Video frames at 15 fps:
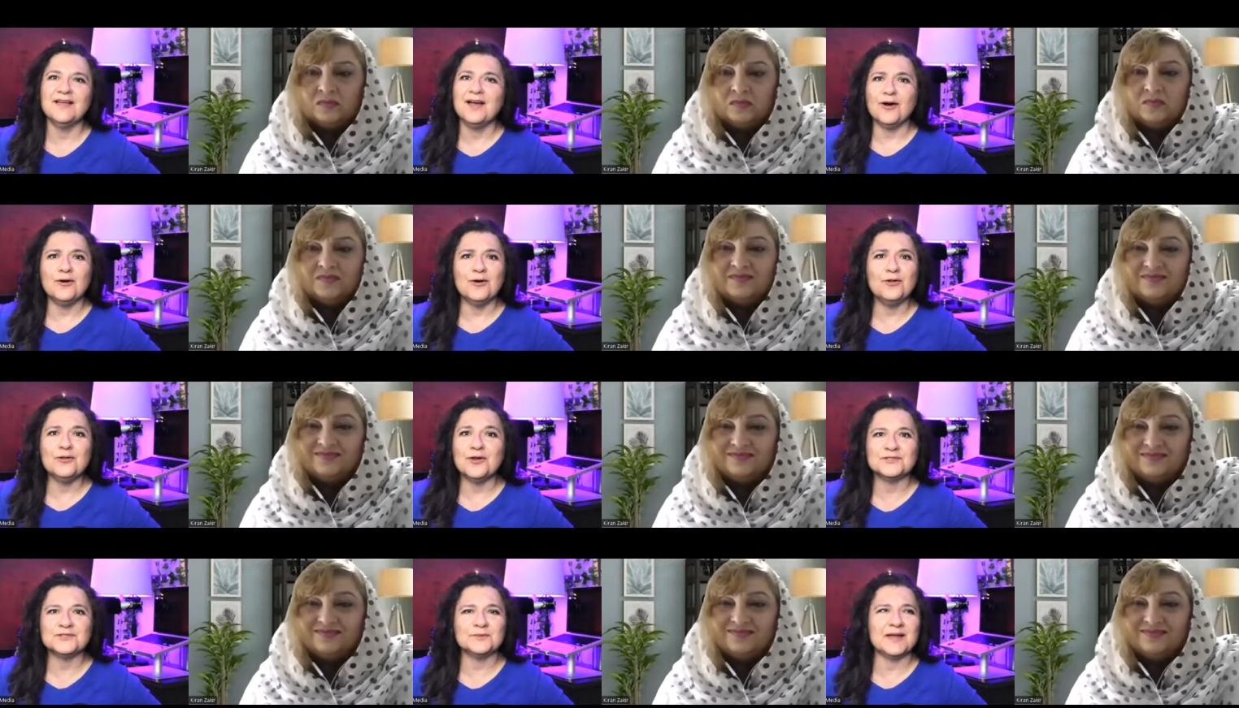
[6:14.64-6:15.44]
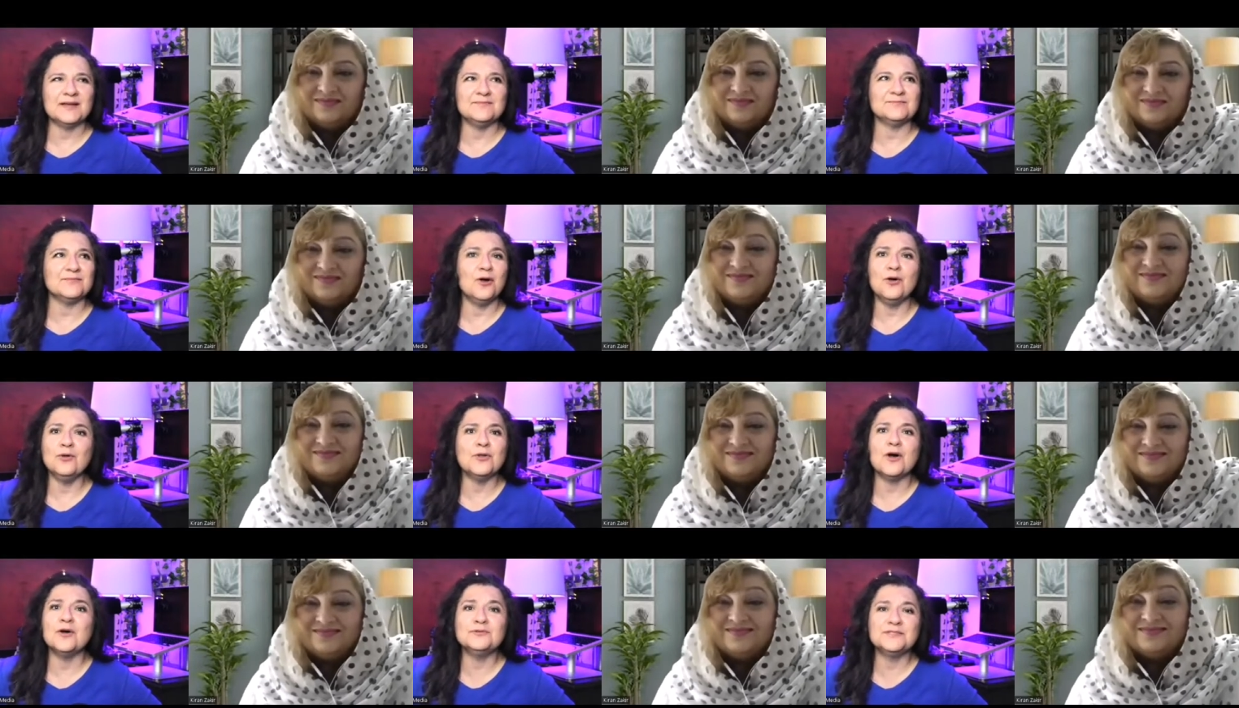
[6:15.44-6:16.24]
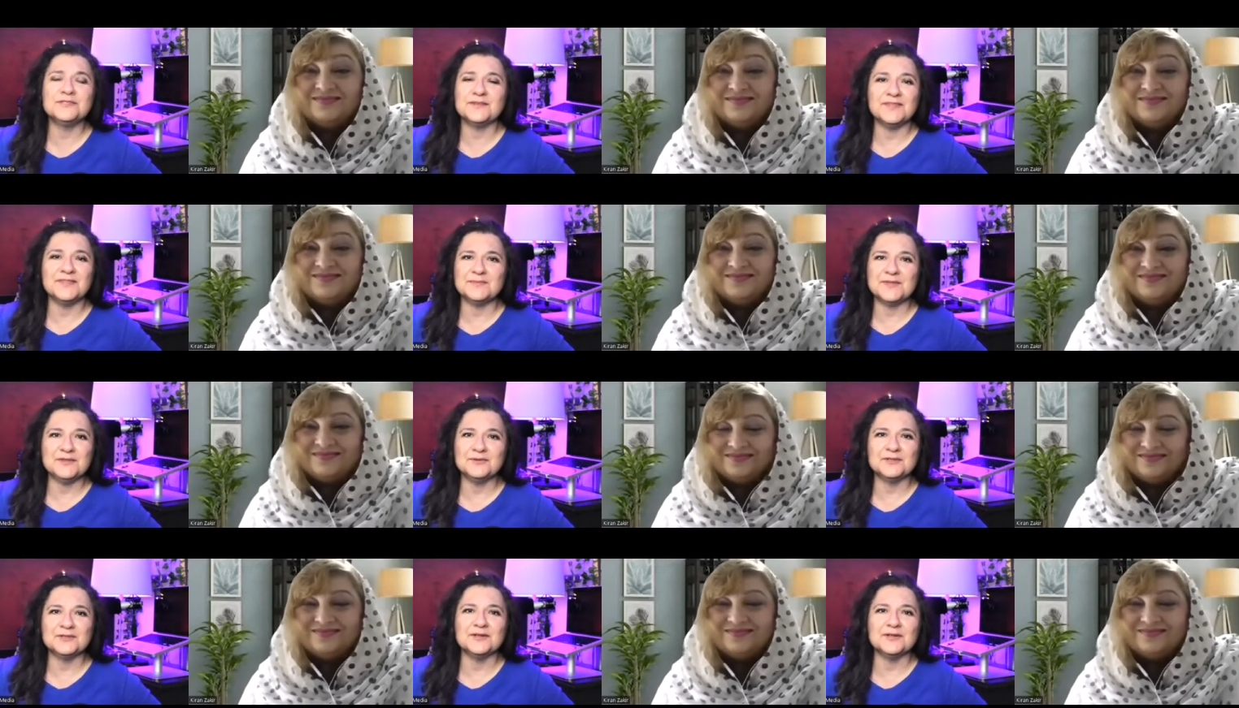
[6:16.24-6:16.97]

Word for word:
Speaker 1: a whole host, a whole host of them that you can look.